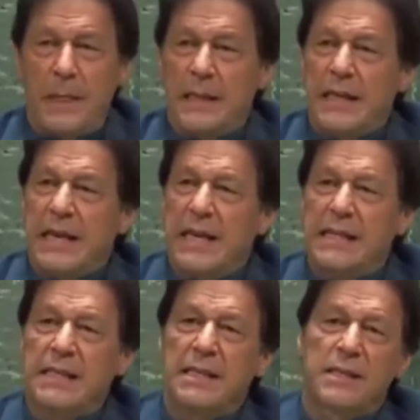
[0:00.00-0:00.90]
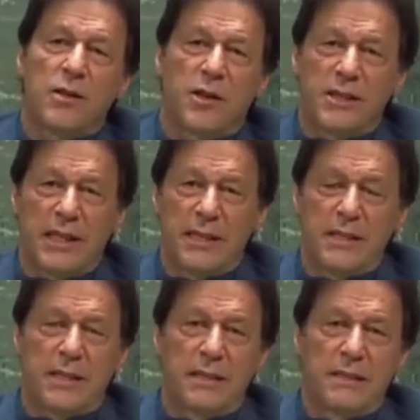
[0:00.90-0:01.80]
The glaciers not
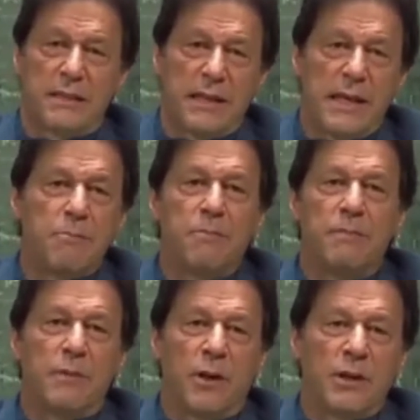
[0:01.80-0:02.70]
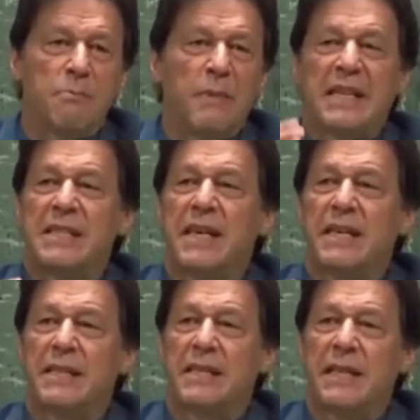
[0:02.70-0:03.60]
just on the
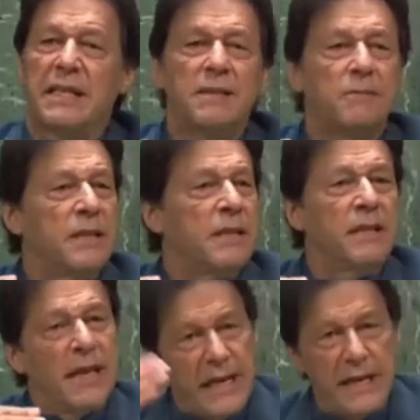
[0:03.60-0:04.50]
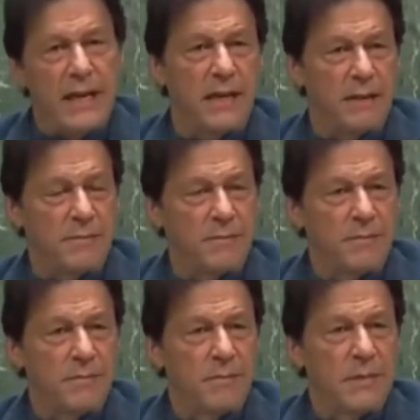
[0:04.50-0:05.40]
Pakistani side, even India.
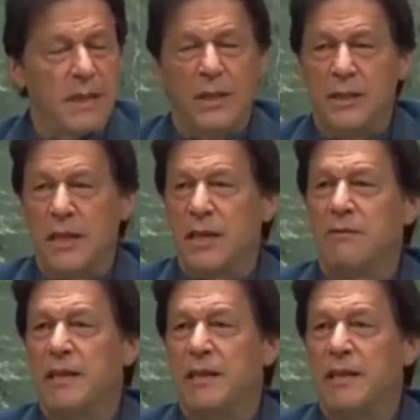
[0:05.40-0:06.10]
The